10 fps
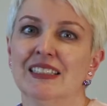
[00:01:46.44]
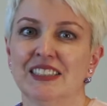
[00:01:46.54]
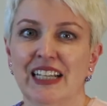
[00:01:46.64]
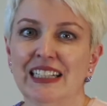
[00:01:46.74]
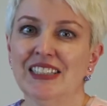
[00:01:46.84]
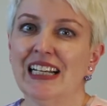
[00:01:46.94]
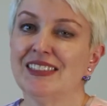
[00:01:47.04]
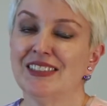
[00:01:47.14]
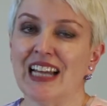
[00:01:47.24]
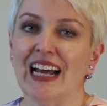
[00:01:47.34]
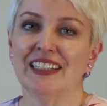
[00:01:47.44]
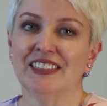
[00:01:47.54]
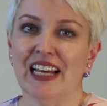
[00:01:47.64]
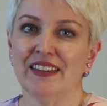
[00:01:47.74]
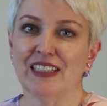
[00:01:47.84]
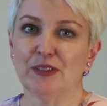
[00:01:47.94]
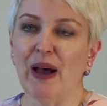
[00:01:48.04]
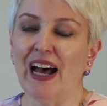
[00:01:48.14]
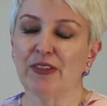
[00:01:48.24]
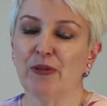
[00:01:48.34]
To get us started down this
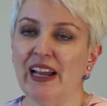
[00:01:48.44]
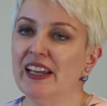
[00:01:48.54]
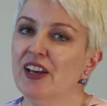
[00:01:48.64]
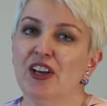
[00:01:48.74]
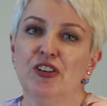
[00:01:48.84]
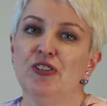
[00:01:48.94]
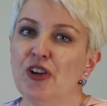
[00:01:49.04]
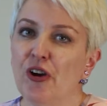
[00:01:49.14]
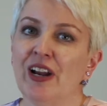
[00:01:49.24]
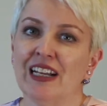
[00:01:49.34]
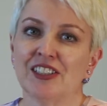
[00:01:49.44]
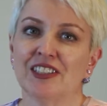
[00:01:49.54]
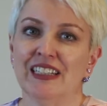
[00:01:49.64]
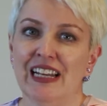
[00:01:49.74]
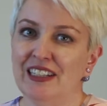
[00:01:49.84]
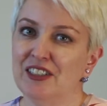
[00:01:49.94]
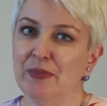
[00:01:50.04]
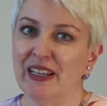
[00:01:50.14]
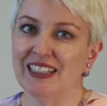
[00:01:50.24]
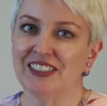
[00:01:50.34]
pathway, you don't actually need to
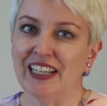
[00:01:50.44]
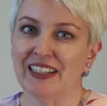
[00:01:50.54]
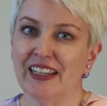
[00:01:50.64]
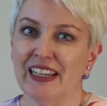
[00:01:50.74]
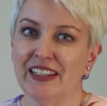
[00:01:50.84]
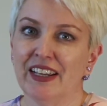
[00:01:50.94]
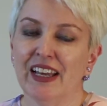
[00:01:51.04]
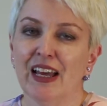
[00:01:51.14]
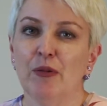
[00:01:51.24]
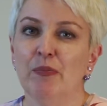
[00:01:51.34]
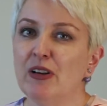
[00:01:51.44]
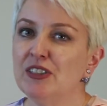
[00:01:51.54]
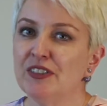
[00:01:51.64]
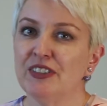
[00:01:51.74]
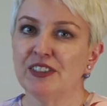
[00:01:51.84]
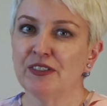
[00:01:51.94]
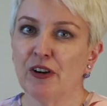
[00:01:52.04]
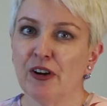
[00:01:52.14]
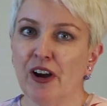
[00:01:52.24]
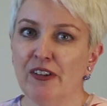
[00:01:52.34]
be a tech geek. Most of us have
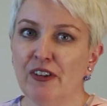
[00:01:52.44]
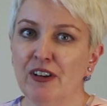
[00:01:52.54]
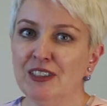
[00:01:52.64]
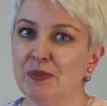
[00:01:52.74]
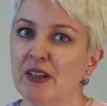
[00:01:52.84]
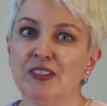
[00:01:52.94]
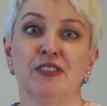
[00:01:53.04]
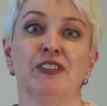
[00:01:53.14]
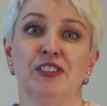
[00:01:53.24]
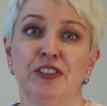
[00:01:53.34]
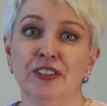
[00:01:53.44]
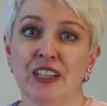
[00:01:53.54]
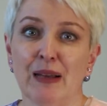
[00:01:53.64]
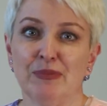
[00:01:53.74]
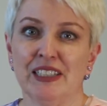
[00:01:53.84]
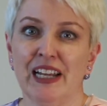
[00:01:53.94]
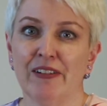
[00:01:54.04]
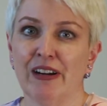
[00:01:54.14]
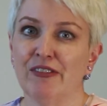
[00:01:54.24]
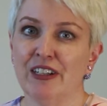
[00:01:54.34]
got iPhones, most of us use apps in
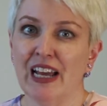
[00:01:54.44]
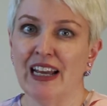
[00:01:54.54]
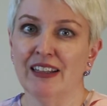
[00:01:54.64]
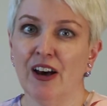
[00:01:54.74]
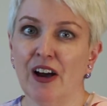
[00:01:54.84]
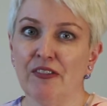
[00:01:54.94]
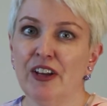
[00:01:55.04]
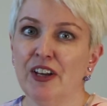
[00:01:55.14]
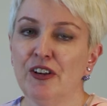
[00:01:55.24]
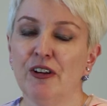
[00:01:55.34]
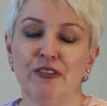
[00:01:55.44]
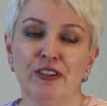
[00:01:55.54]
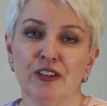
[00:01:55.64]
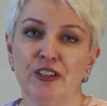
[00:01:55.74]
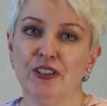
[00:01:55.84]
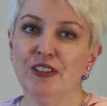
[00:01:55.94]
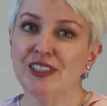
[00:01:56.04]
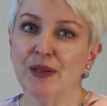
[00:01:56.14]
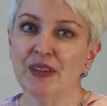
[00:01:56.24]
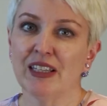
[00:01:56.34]
our everyday life. If you can
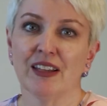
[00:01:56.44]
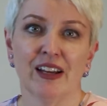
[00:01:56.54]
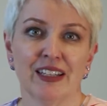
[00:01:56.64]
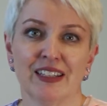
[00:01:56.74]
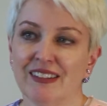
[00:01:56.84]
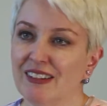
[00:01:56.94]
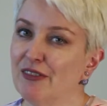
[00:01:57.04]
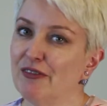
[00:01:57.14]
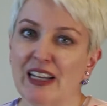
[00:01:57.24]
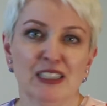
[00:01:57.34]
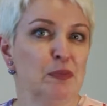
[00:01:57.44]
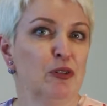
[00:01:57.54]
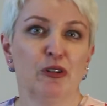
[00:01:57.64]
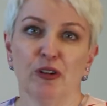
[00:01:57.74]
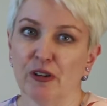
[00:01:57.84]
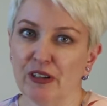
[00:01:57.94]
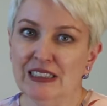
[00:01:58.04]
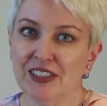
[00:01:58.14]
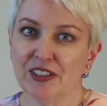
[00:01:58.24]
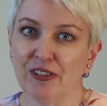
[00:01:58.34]
use something like Facebook or
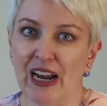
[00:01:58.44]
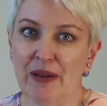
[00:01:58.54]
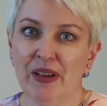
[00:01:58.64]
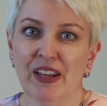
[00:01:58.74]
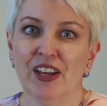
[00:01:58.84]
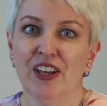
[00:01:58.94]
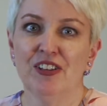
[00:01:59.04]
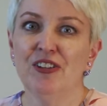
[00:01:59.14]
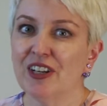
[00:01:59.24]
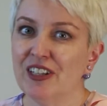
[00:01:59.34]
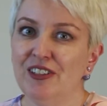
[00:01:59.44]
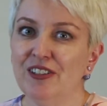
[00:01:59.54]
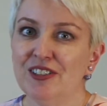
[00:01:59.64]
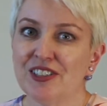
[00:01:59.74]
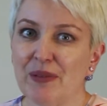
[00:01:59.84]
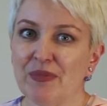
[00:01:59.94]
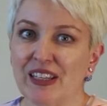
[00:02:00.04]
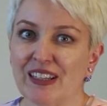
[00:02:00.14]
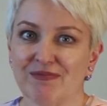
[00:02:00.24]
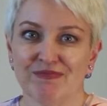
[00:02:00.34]
Instagram, you can use
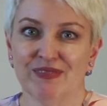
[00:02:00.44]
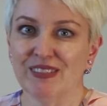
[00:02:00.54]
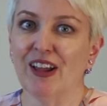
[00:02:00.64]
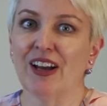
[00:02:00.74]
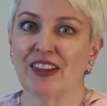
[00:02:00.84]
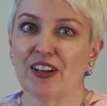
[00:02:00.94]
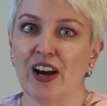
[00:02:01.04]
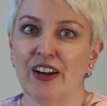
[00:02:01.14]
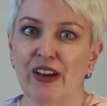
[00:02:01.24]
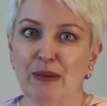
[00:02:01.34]
something like the kind of